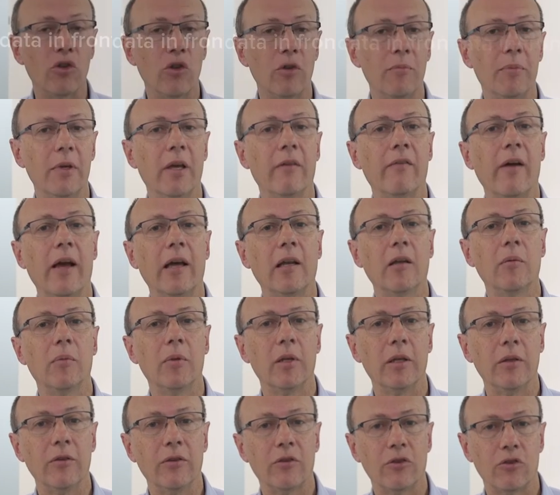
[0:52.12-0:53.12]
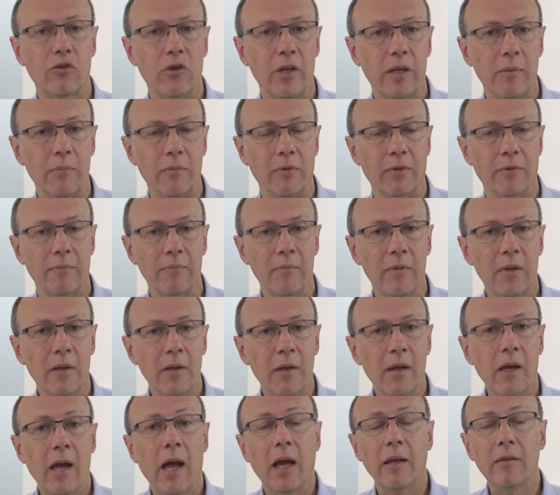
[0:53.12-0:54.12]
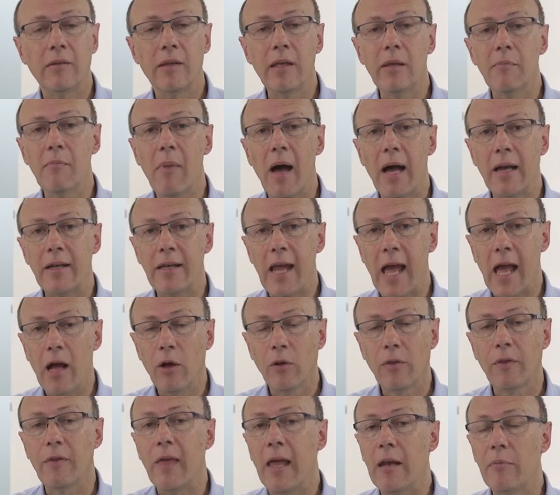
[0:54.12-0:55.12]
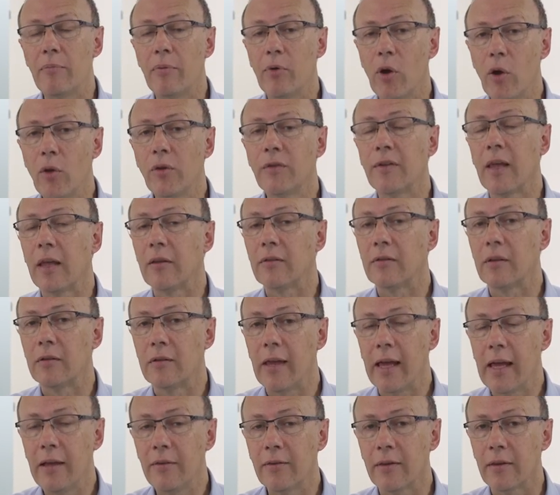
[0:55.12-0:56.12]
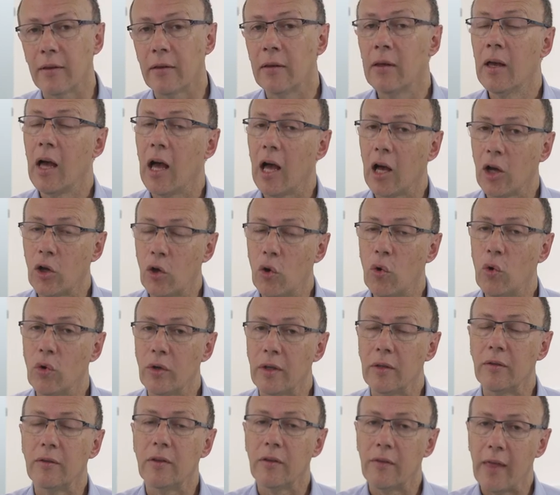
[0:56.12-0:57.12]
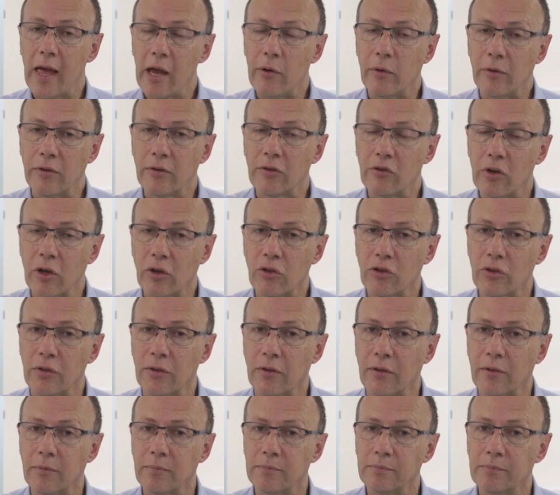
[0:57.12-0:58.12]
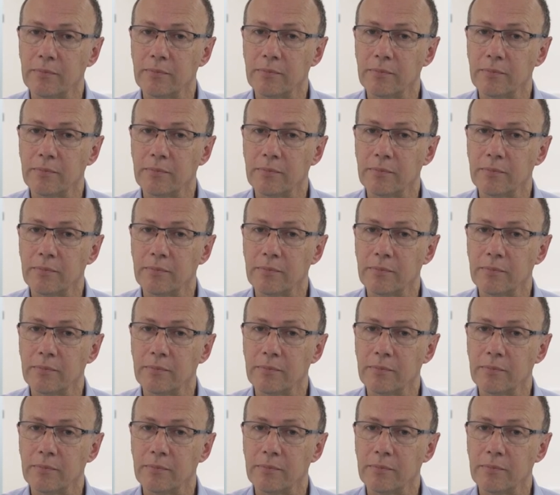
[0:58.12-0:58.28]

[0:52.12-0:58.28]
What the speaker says: should be available in Streams, and DeepMind Health then process the data according to their instructions.